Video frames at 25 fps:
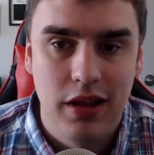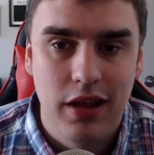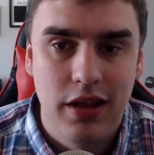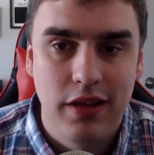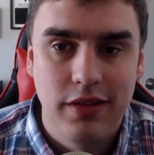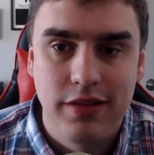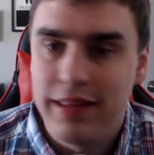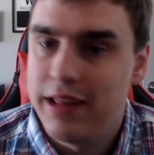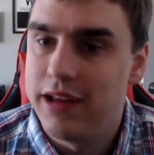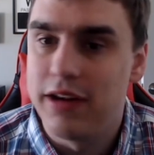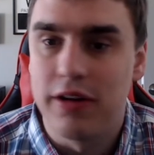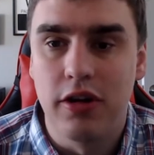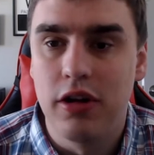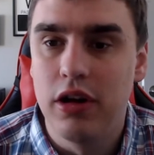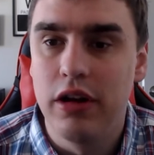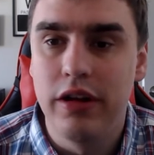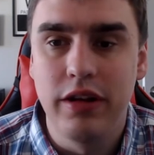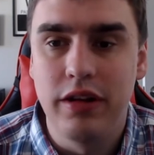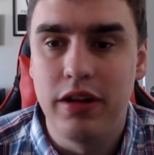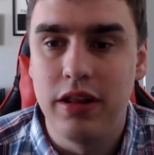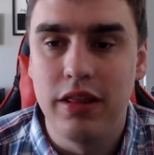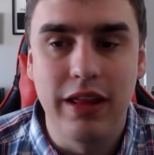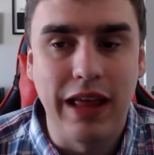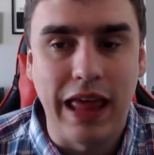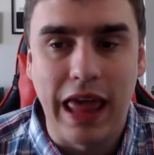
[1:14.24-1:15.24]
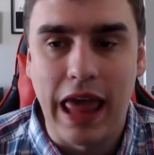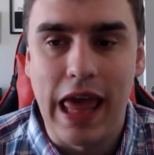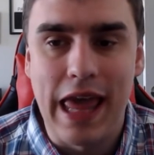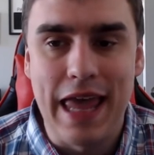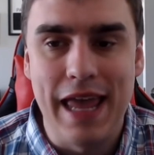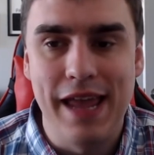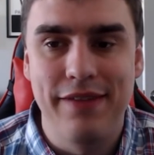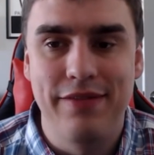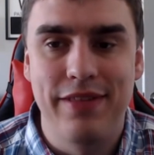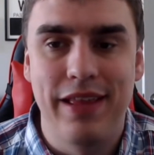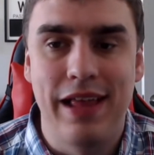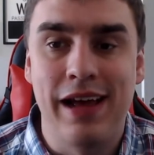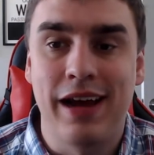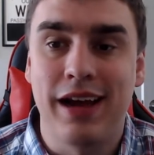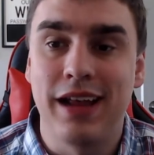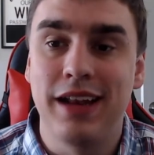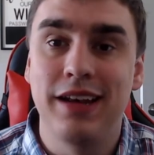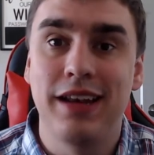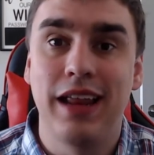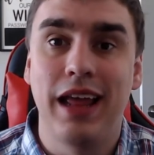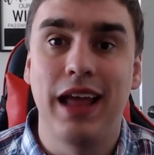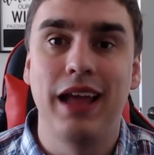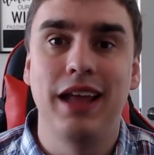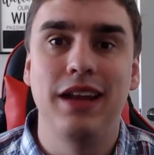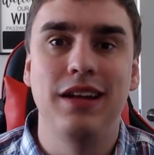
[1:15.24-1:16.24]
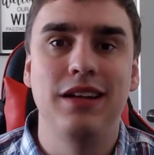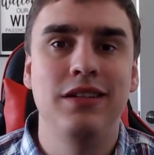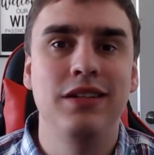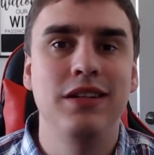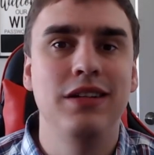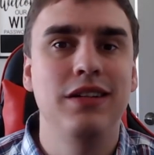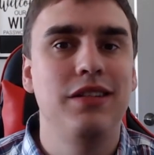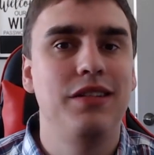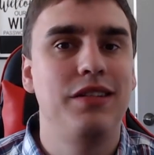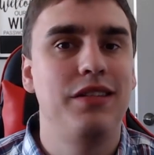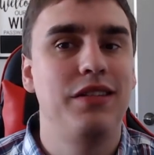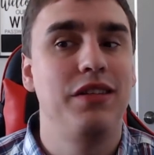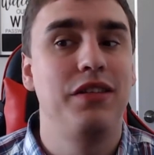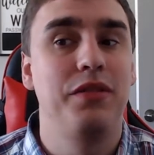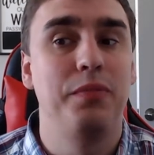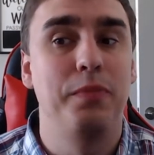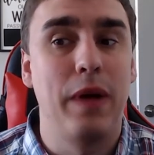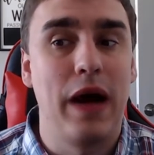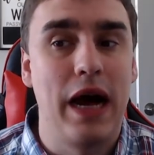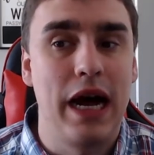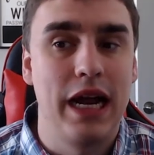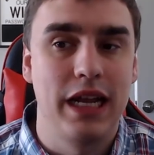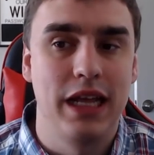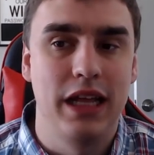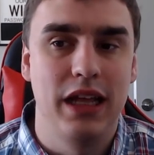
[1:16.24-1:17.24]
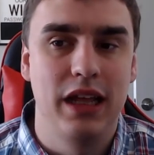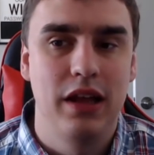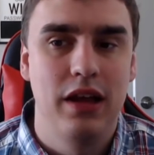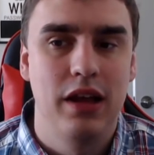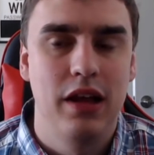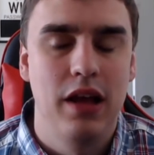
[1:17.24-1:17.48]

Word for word: They hurried to the cave that contained Jesus' body.